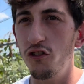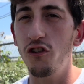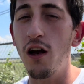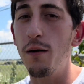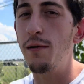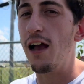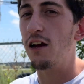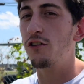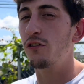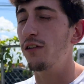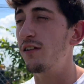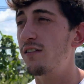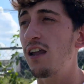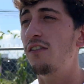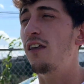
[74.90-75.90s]
shop actually
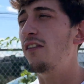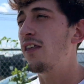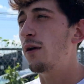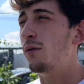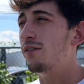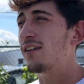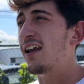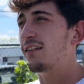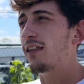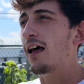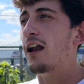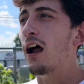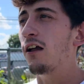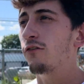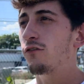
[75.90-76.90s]
said that they would take that
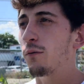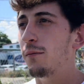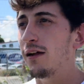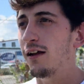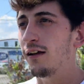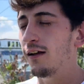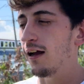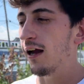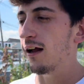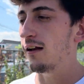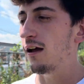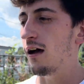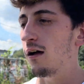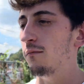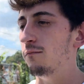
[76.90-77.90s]
on for me and
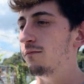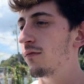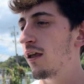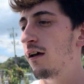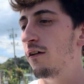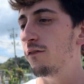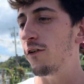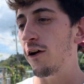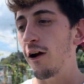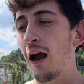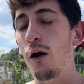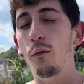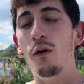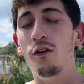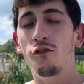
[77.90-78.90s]
figure
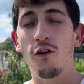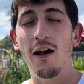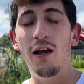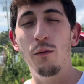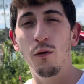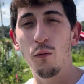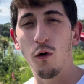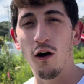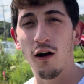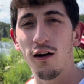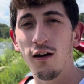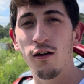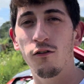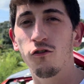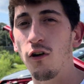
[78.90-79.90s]
out what tranny would work,
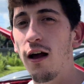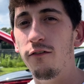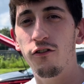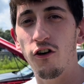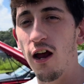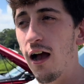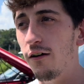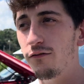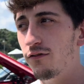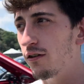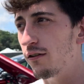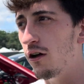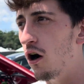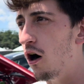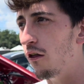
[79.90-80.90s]
drive shaft,
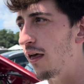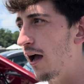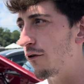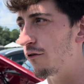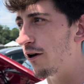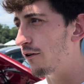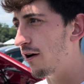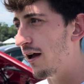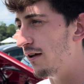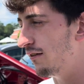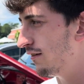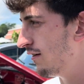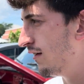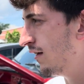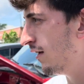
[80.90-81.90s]
all that rear end,
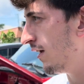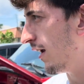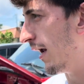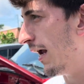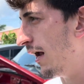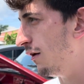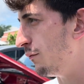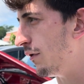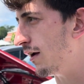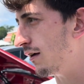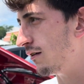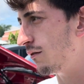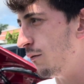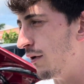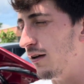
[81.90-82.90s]
and
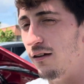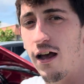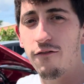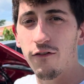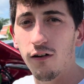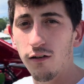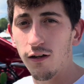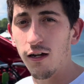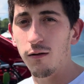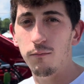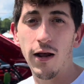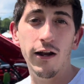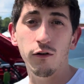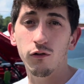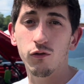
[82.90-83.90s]
we can definitely
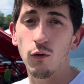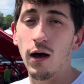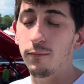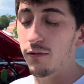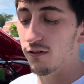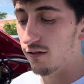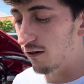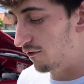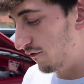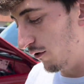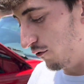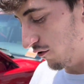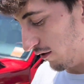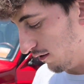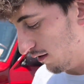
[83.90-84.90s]
manual swap this in the future.